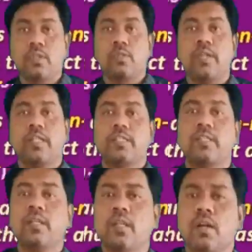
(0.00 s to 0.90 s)
So let us,
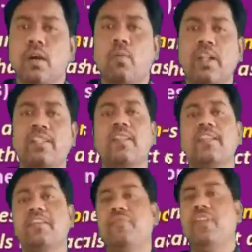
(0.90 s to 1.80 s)
what is the
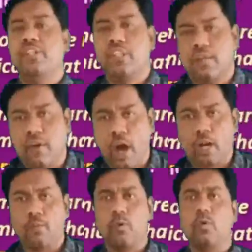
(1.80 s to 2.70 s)
definition of
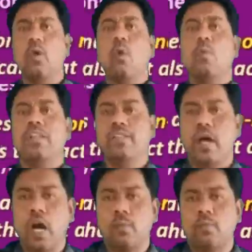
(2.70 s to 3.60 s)
hormone? What is the
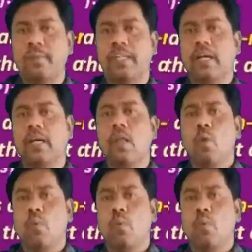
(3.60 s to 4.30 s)
hormone beta?